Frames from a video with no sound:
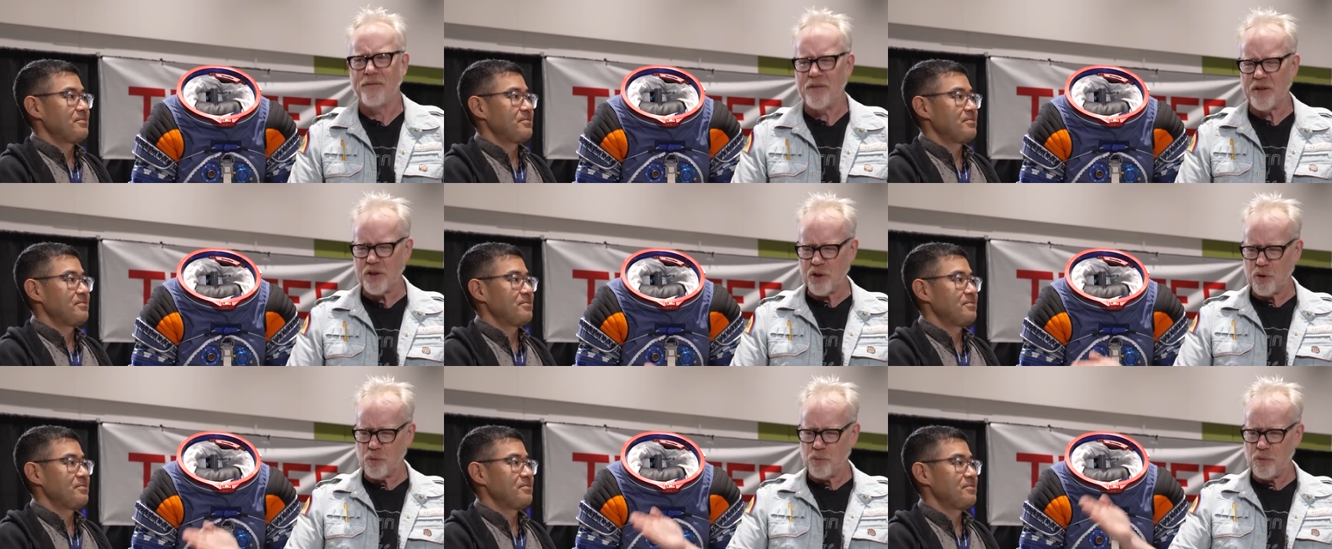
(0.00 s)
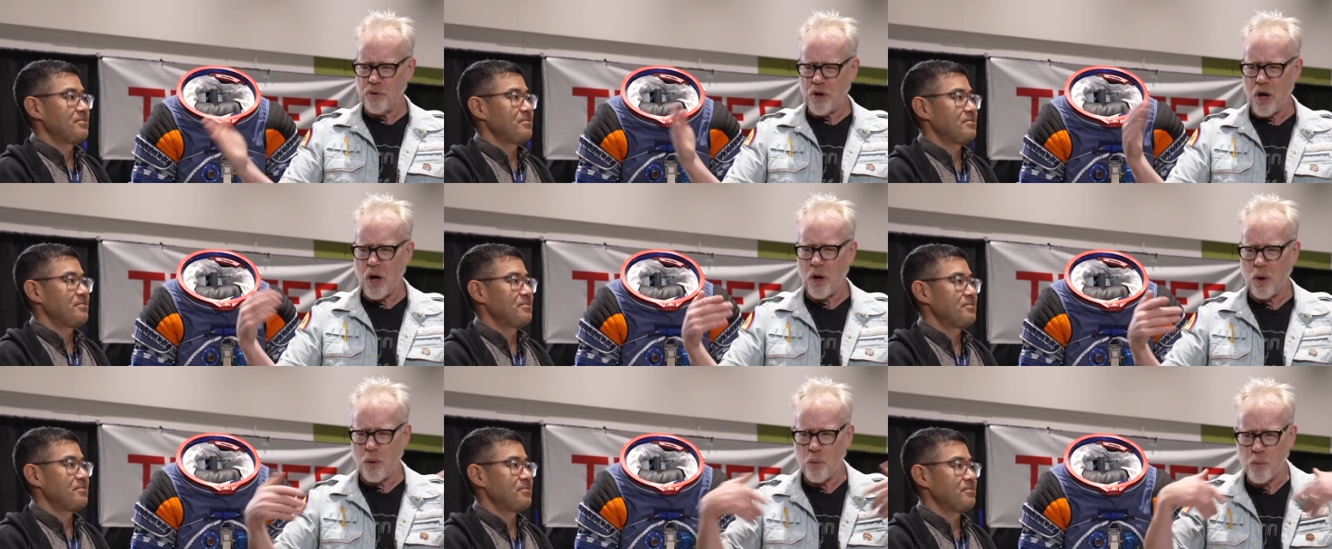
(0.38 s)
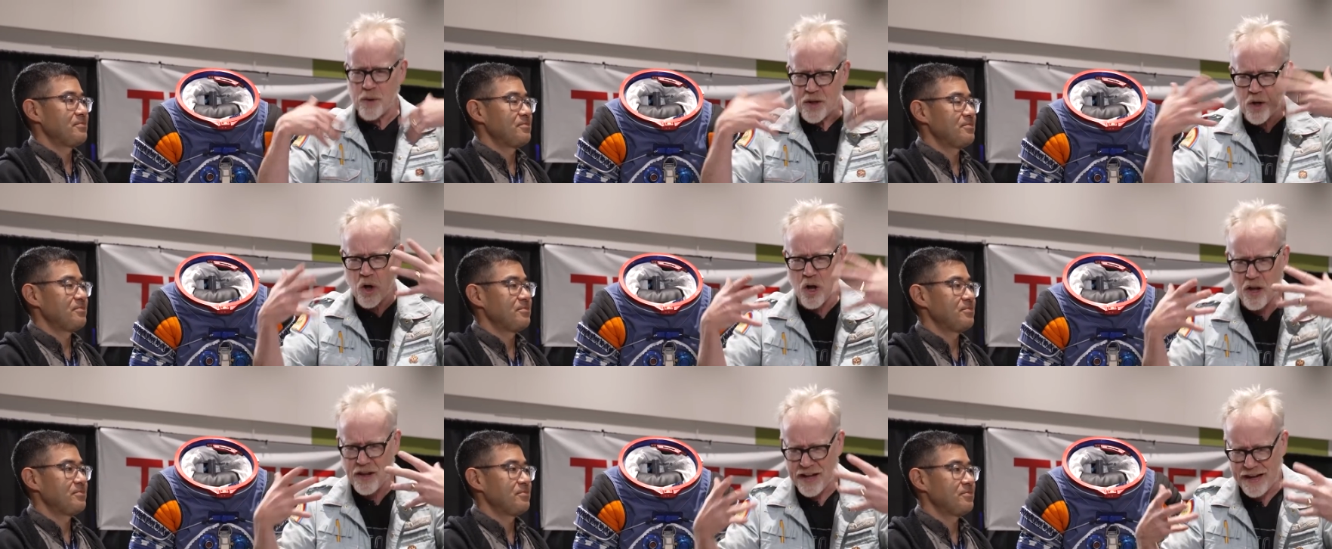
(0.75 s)
Speaker 1: And you know,
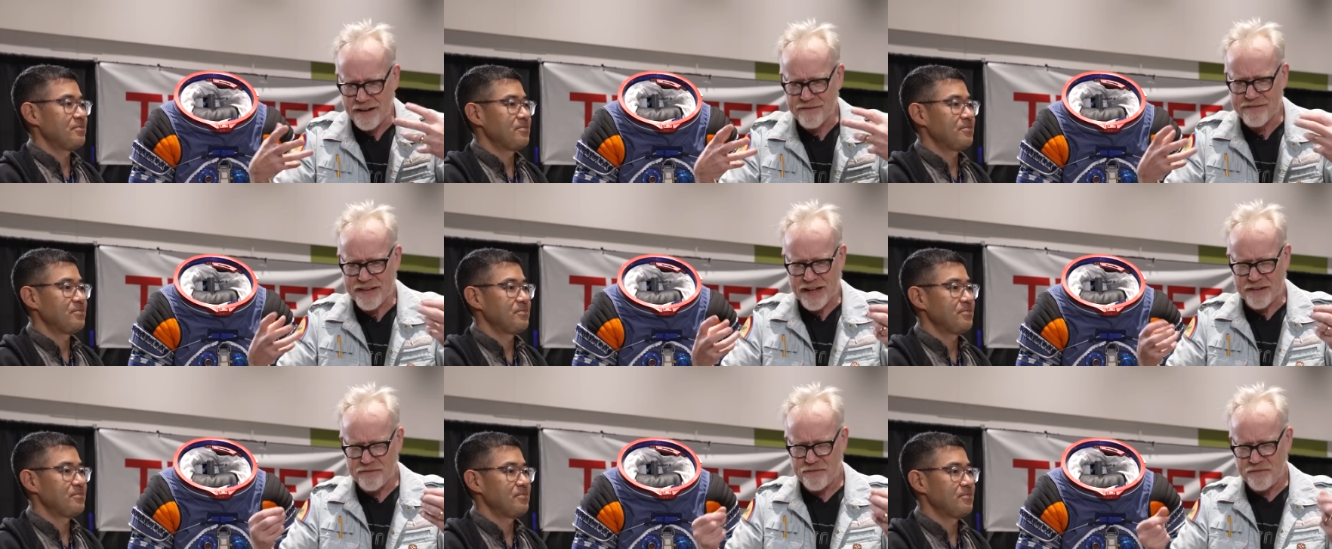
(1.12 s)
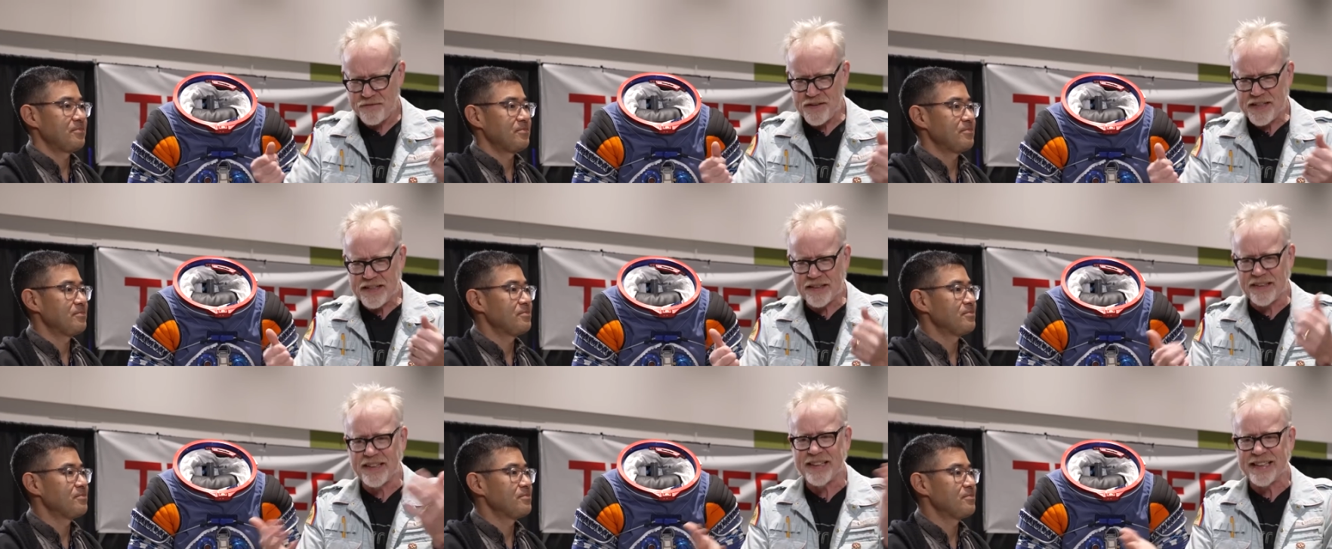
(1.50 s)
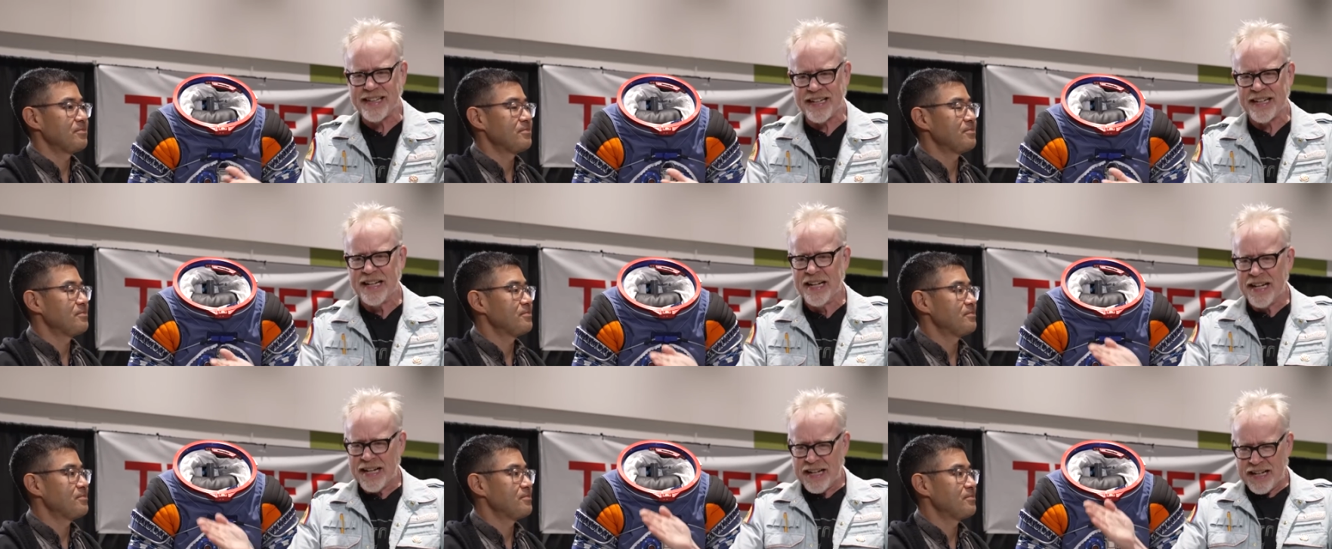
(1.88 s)
we all have that feeling
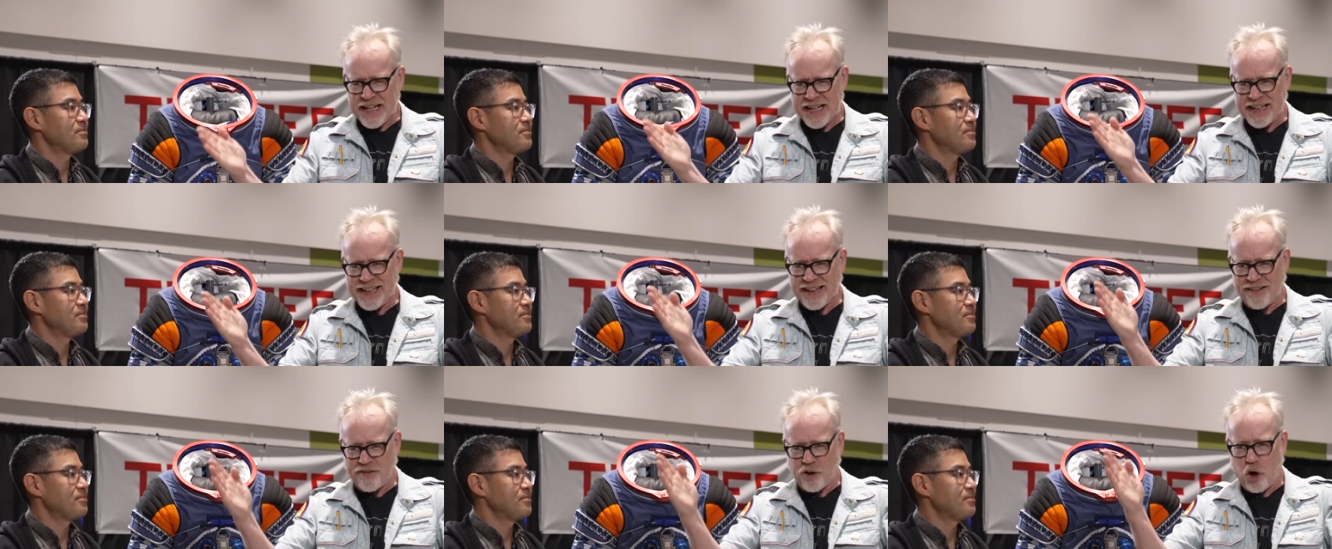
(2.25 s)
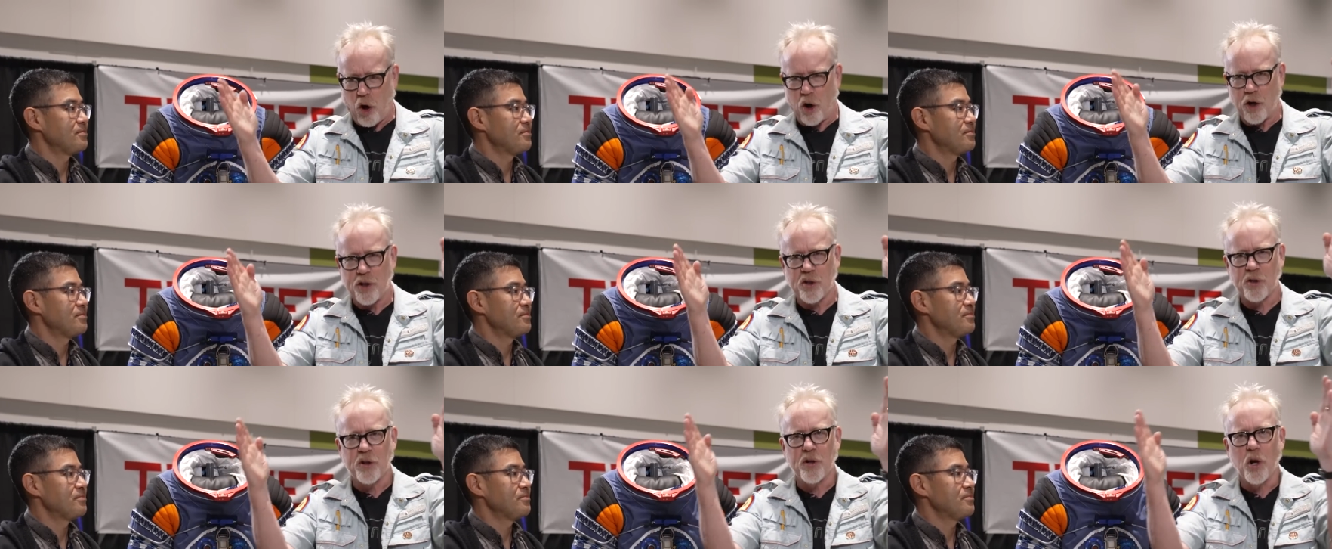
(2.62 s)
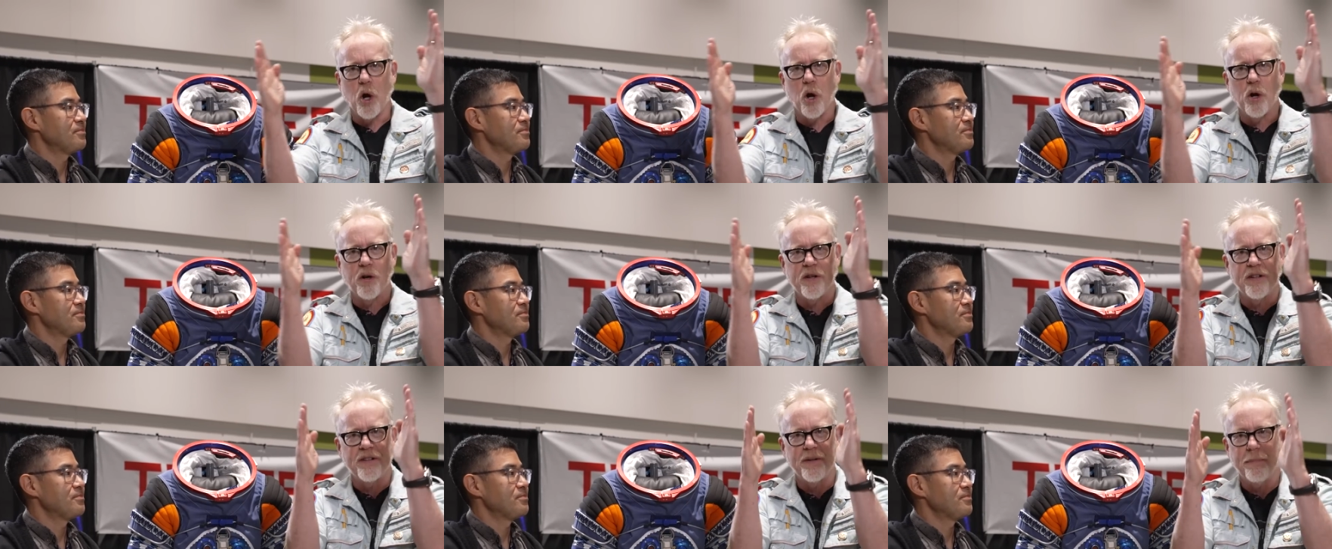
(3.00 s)
that it gets harder and
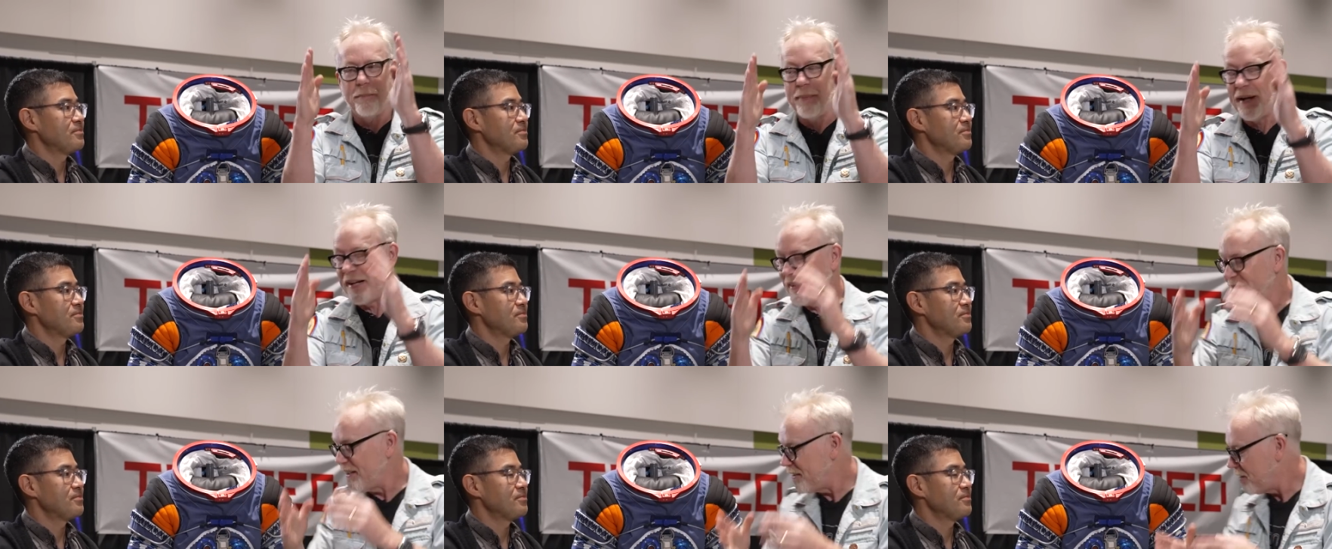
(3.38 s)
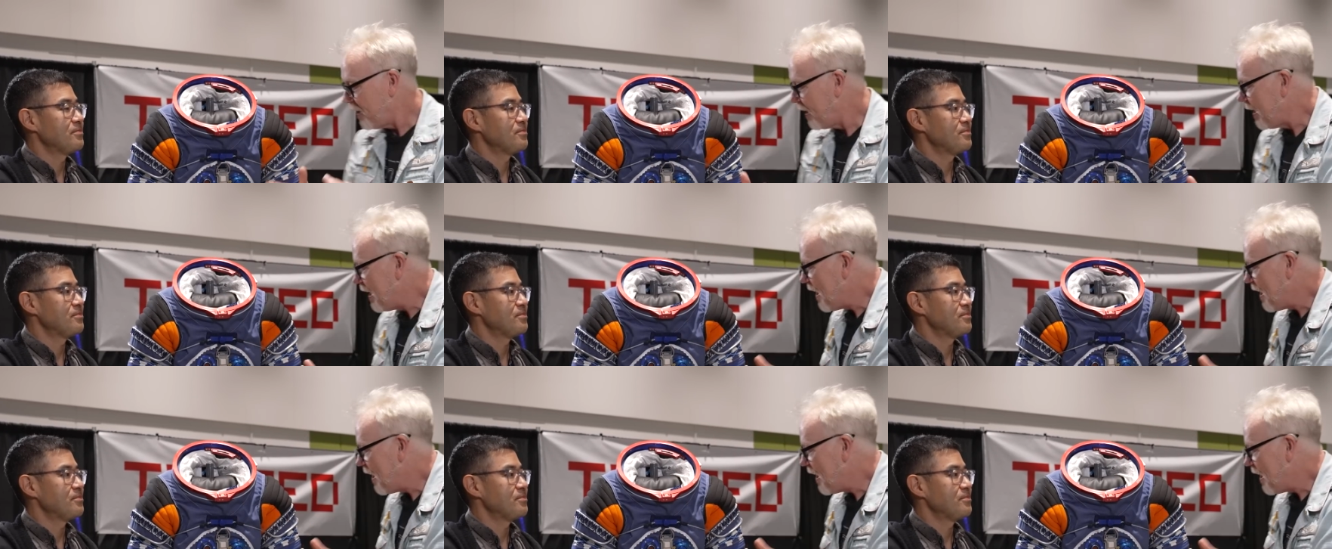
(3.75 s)
harder to bend it.